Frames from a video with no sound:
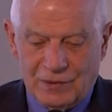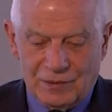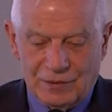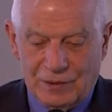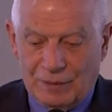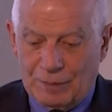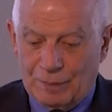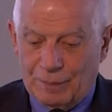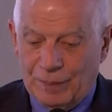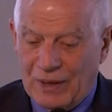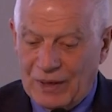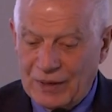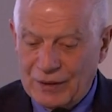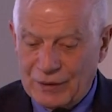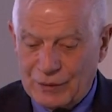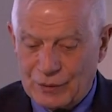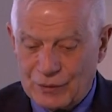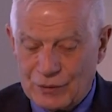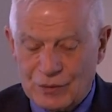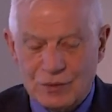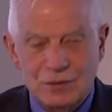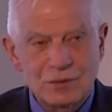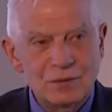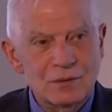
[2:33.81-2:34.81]
the
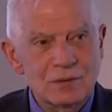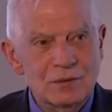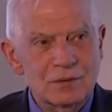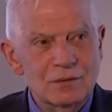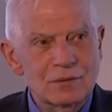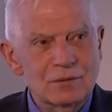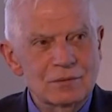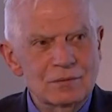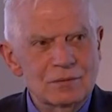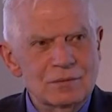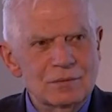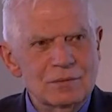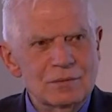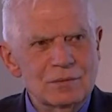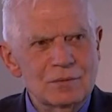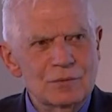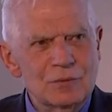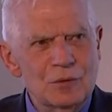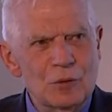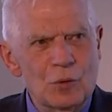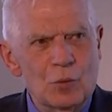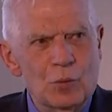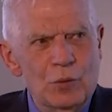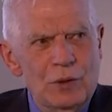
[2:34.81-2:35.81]
empires,
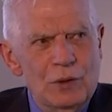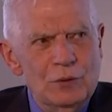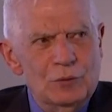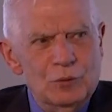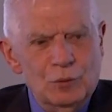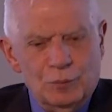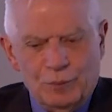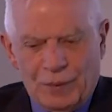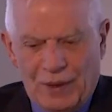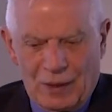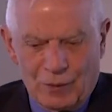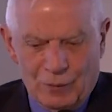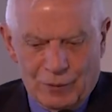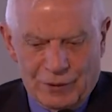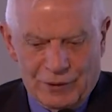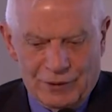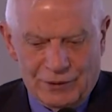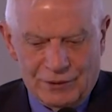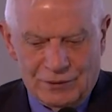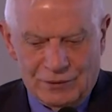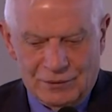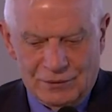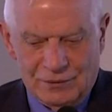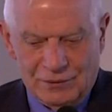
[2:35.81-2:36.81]
the will to
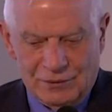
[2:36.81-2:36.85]
power,